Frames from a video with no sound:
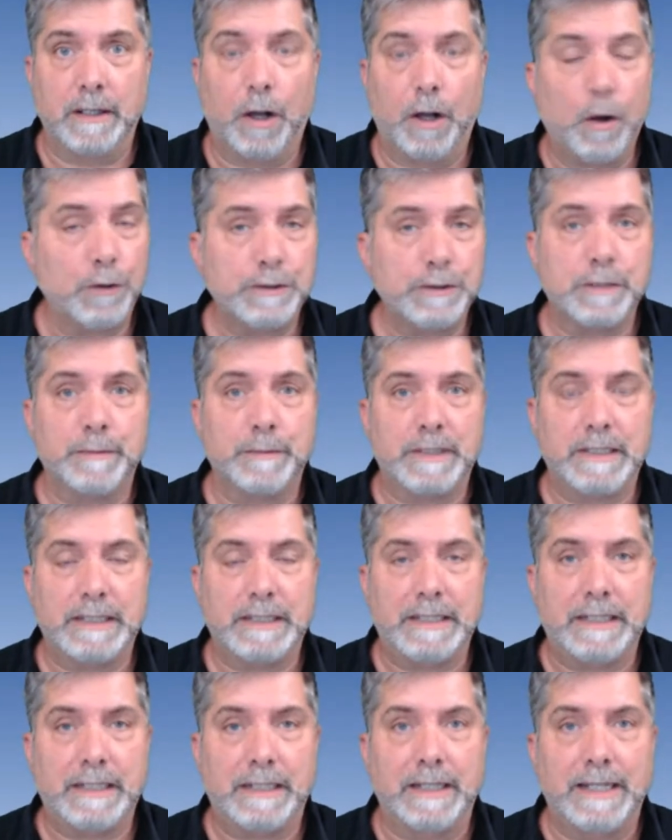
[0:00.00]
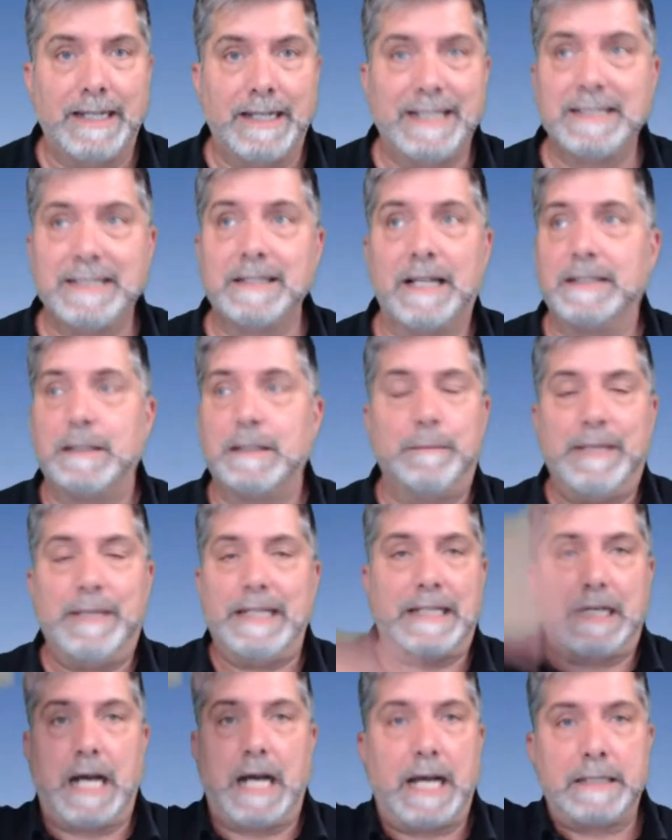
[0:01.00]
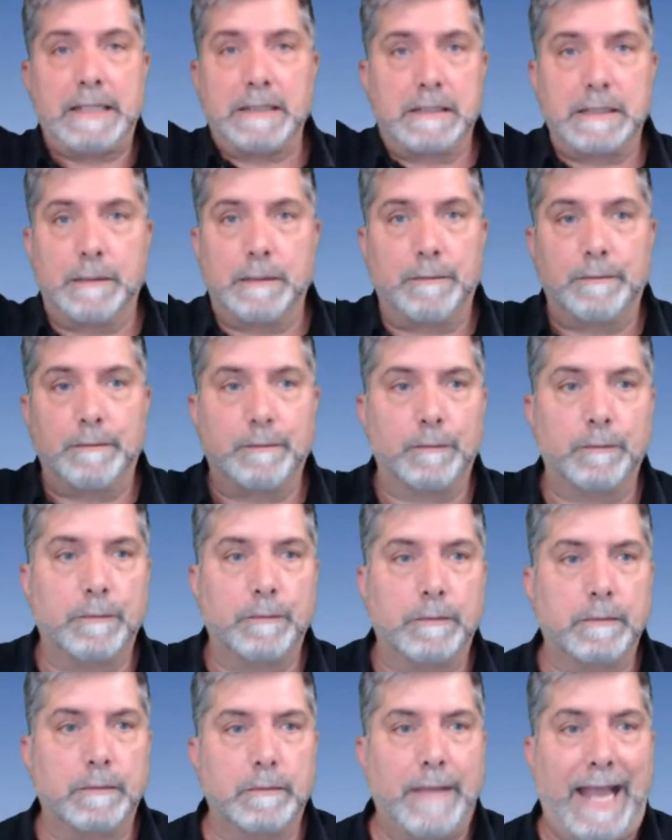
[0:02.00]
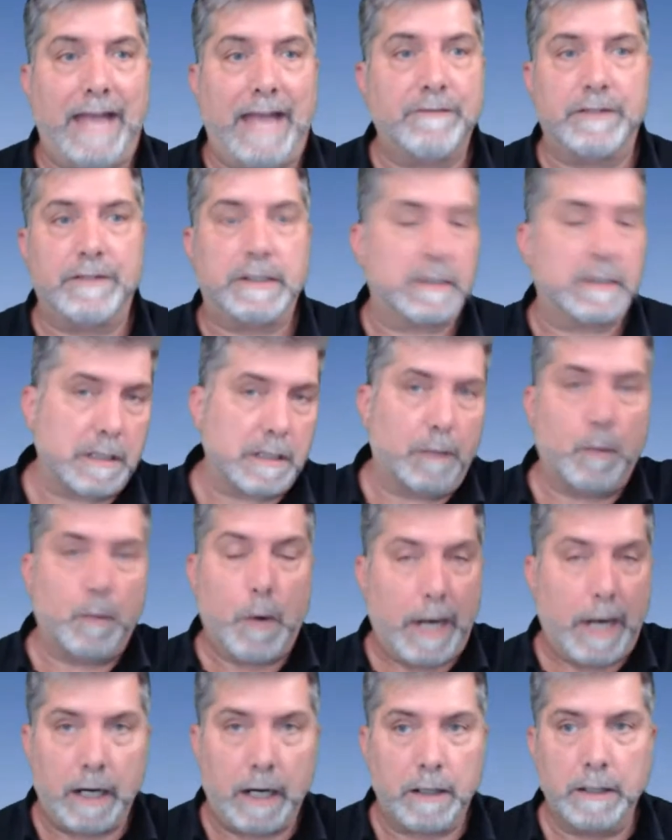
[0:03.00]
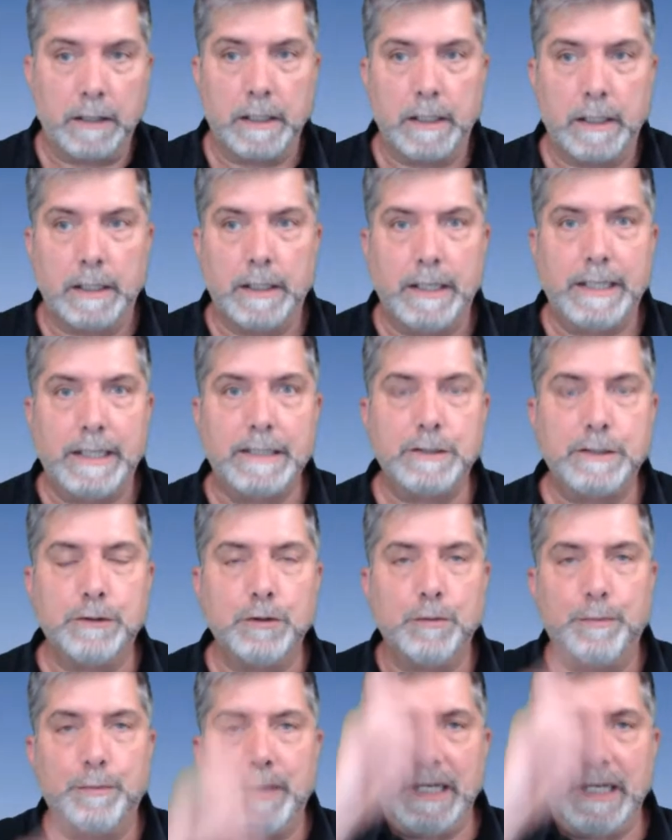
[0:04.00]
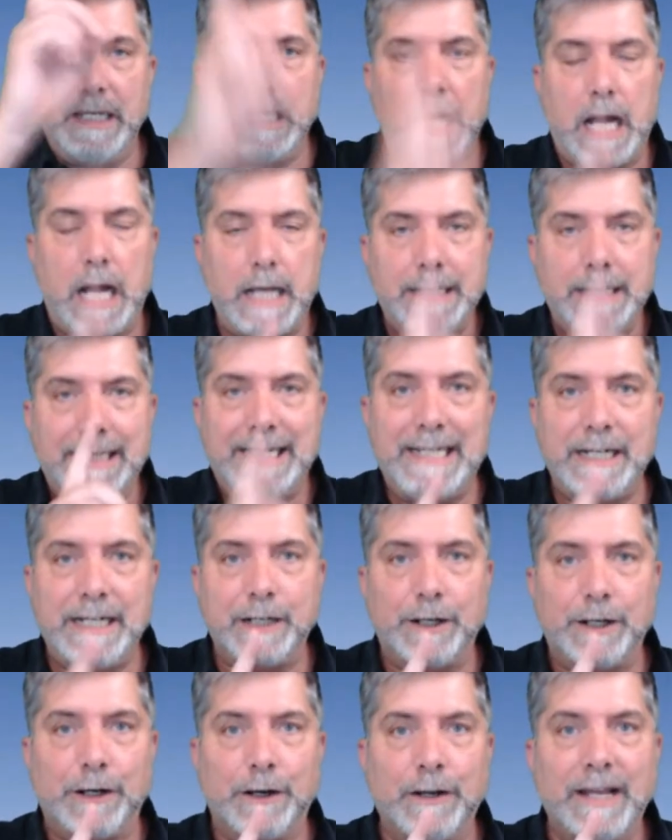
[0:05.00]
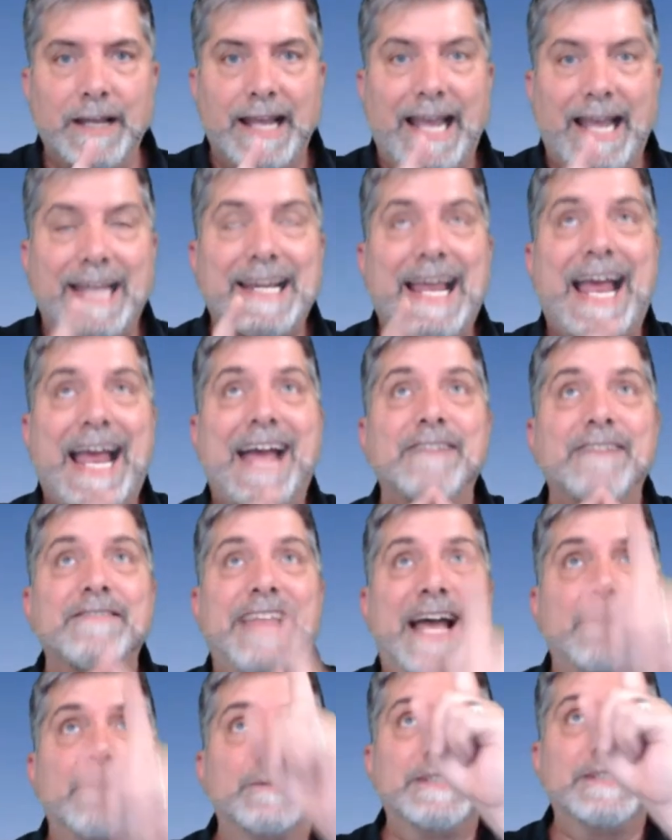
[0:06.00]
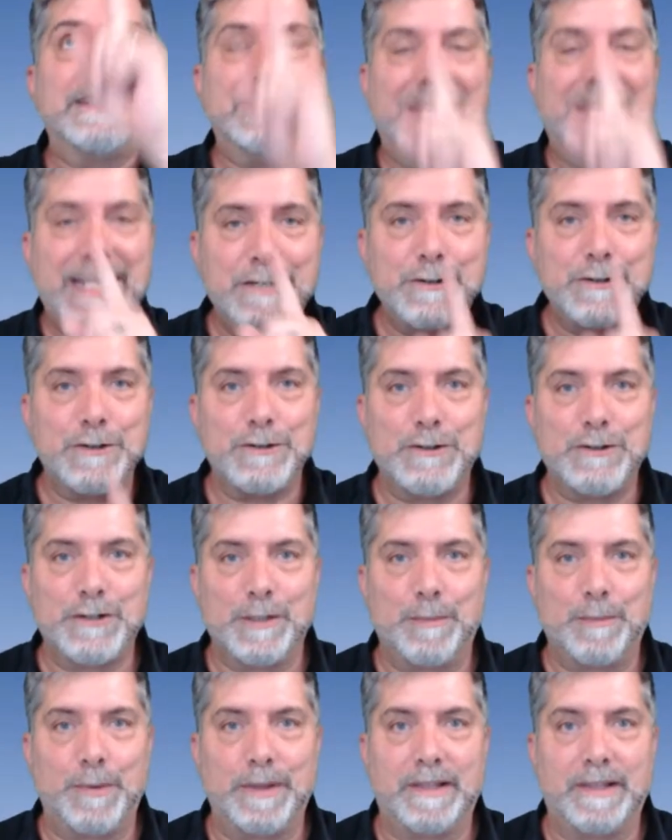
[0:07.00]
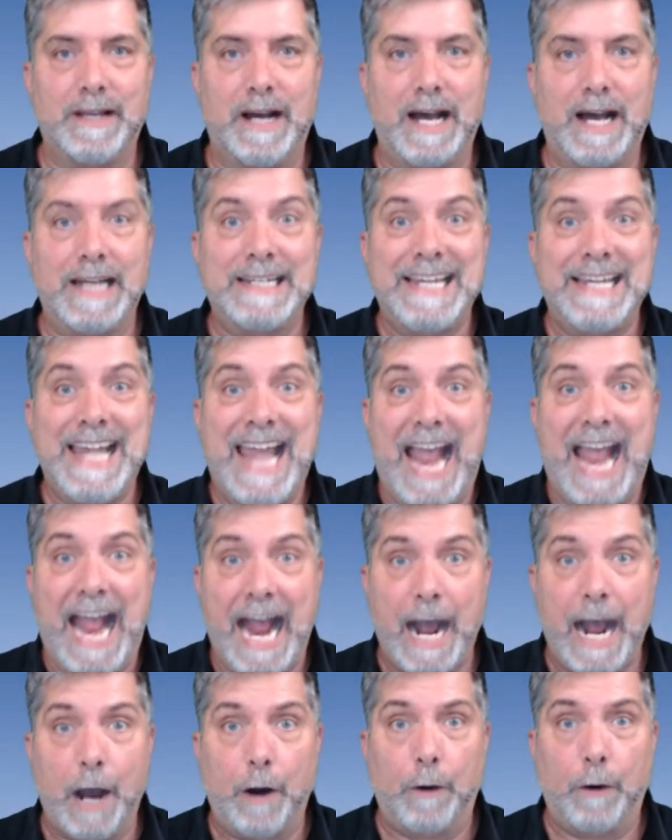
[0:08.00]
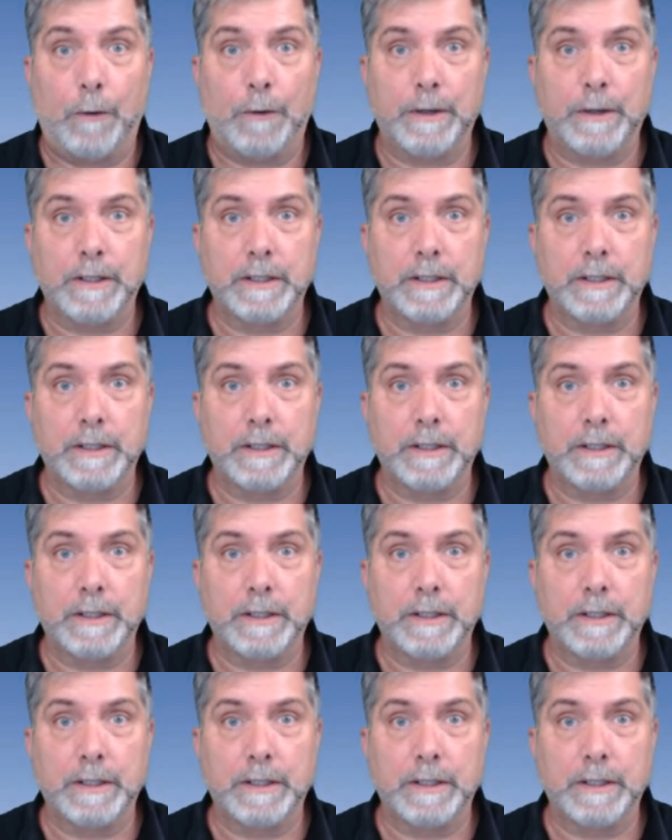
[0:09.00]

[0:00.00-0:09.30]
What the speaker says: Ultimately, it's not to meet God in some heaven somewhere. It's to be God here and have that relationship with God now.